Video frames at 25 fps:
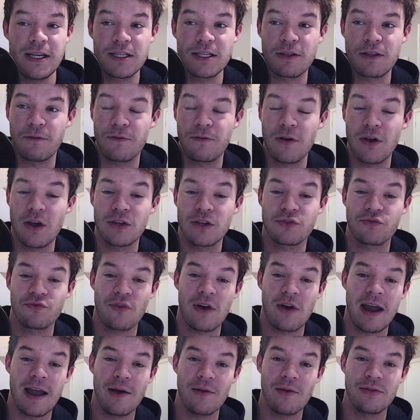the first
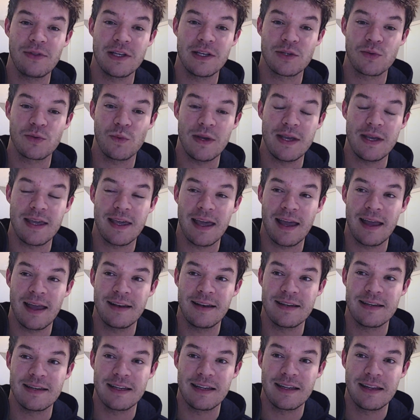round this weekend